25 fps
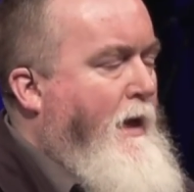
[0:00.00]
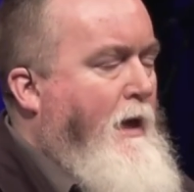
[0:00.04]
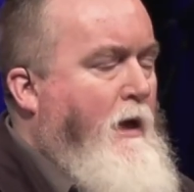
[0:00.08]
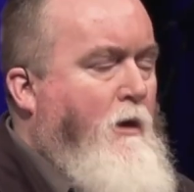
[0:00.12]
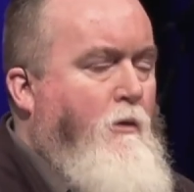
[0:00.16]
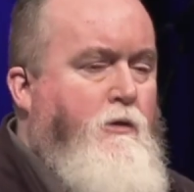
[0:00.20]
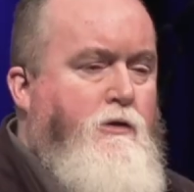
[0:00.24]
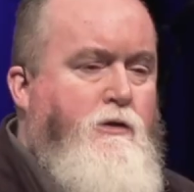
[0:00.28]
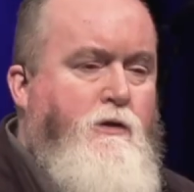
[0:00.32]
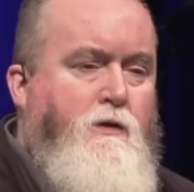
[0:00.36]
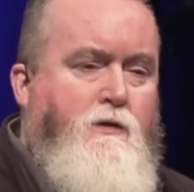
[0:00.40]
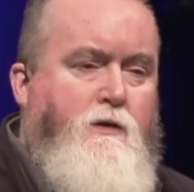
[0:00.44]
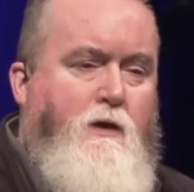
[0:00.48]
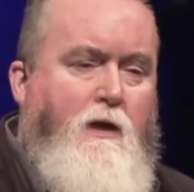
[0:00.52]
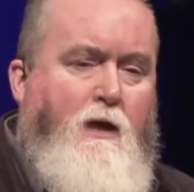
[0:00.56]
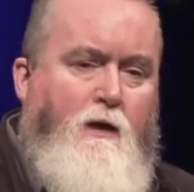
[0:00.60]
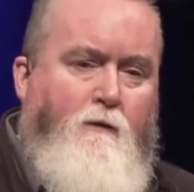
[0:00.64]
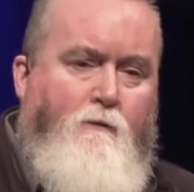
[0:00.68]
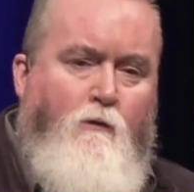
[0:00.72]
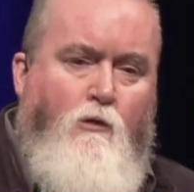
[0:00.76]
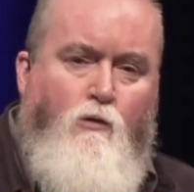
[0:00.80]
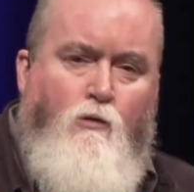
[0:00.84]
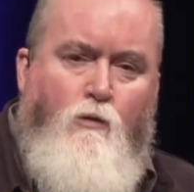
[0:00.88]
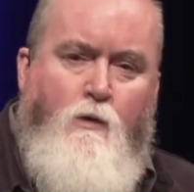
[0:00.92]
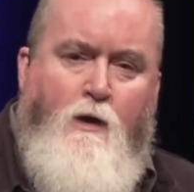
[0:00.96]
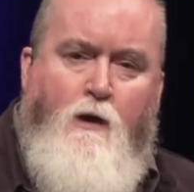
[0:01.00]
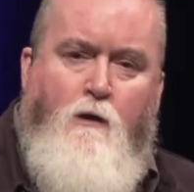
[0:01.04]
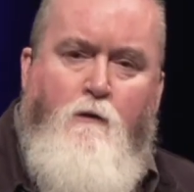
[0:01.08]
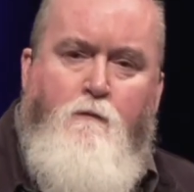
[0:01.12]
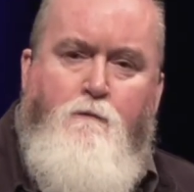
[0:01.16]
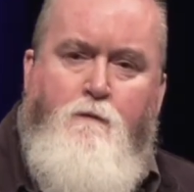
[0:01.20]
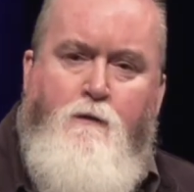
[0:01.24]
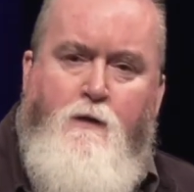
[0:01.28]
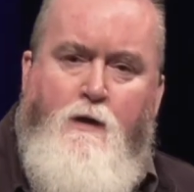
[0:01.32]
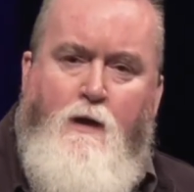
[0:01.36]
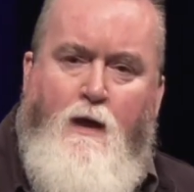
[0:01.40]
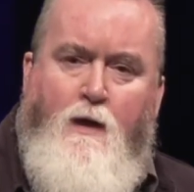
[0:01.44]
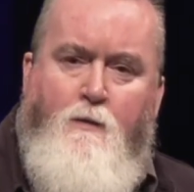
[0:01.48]
It was just kind of a rare
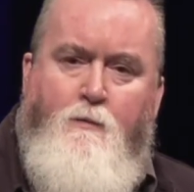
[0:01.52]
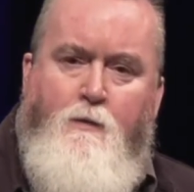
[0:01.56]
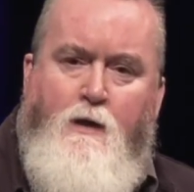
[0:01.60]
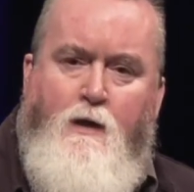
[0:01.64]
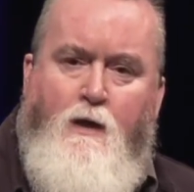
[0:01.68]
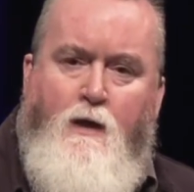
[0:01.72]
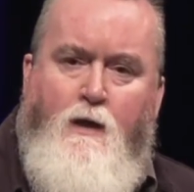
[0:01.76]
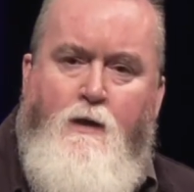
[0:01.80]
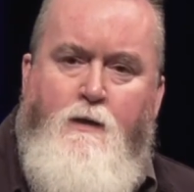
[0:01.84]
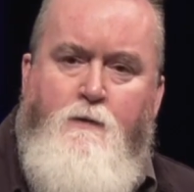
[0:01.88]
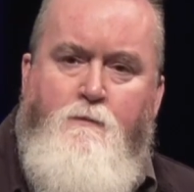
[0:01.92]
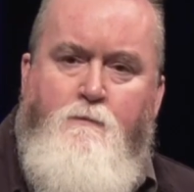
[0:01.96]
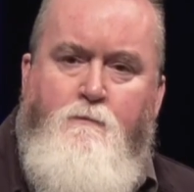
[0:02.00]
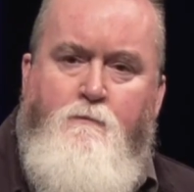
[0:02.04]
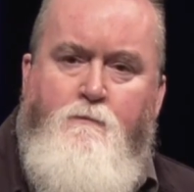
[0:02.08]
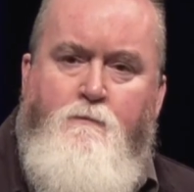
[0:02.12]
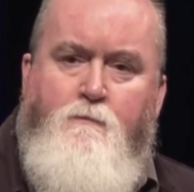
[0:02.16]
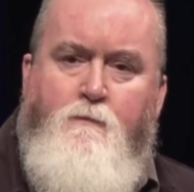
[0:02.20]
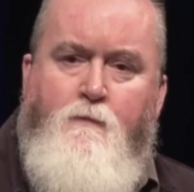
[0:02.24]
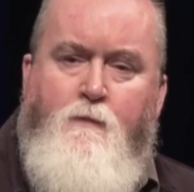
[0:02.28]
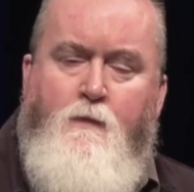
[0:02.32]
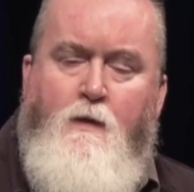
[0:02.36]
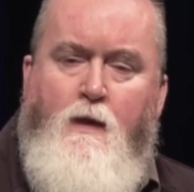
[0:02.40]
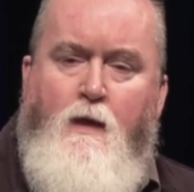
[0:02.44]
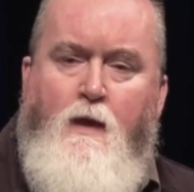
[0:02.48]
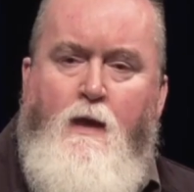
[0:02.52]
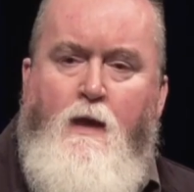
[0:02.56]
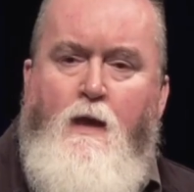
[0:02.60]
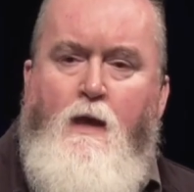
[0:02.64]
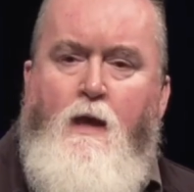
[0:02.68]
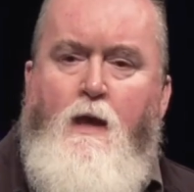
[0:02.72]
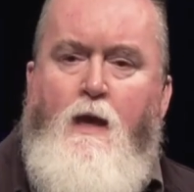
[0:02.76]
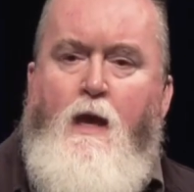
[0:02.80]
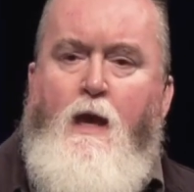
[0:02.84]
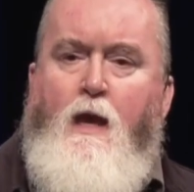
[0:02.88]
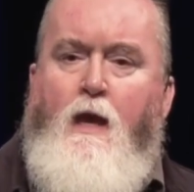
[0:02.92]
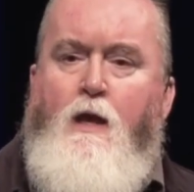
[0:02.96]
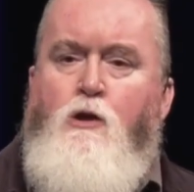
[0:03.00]
phenomenon,
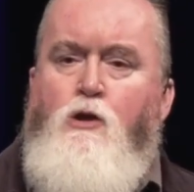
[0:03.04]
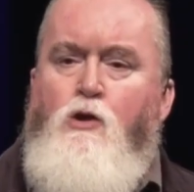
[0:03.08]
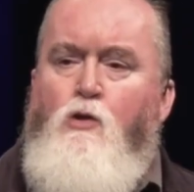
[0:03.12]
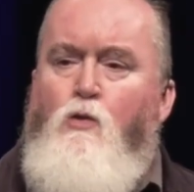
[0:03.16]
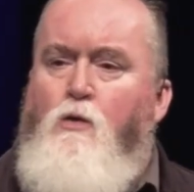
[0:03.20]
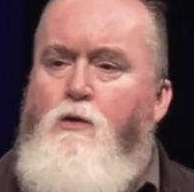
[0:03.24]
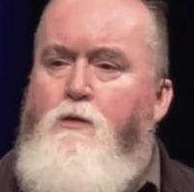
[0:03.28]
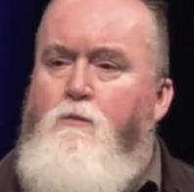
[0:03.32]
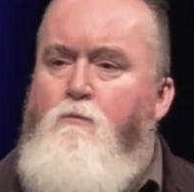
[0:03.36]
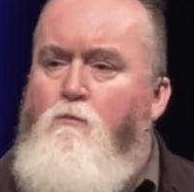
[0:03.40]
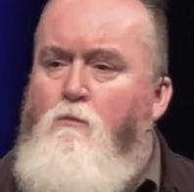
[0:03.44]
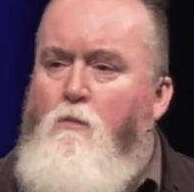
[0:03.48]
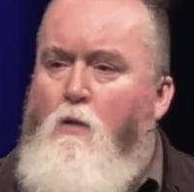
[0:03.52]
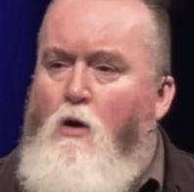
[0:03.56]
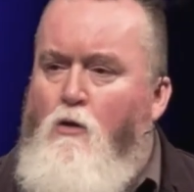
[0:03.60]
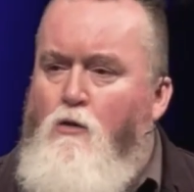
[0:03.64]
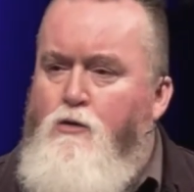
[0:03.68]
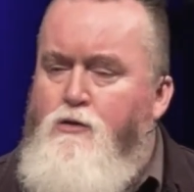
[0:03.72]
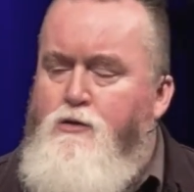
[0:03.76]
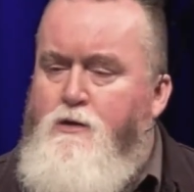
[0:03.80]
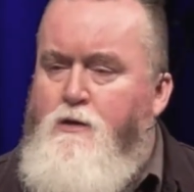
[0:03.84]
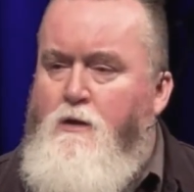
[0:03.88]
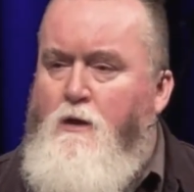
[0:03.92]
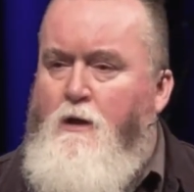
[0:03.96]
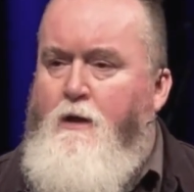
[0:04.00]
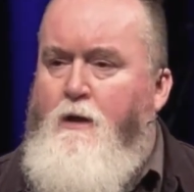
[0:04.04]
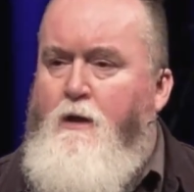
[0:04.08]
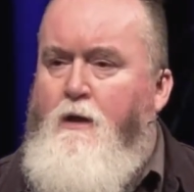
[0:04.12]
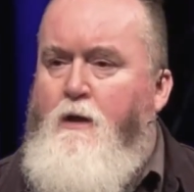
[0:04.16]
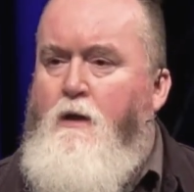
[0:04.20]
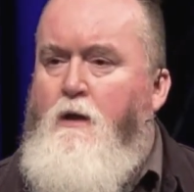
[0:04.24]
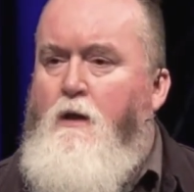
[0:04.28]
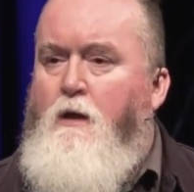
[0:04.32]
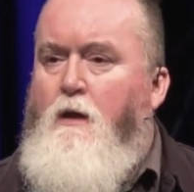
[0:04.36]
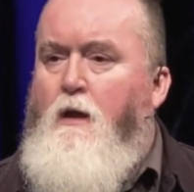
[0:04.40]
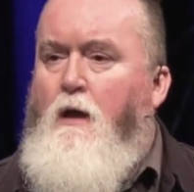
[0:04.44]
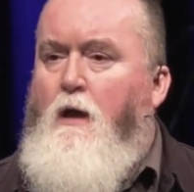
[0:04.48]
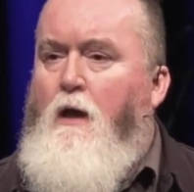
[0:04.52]
and you would
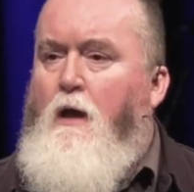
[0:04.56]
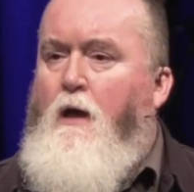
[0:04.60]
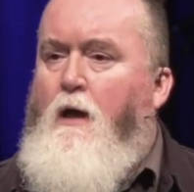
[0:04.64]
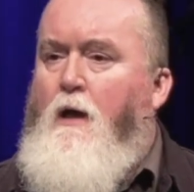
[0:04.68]
mostly